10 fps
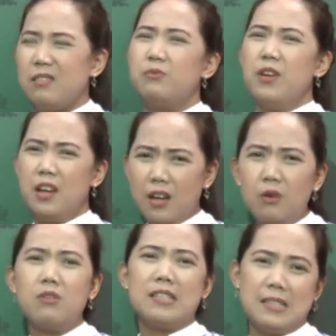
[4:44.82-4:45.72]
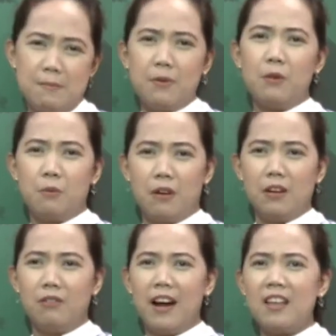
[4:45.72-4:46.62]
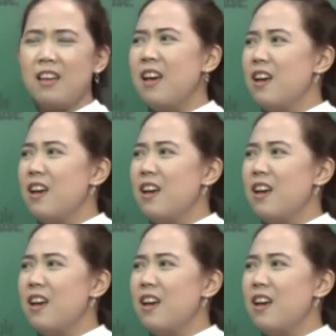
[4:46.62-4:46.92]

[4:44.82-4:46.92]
Very simple word, right?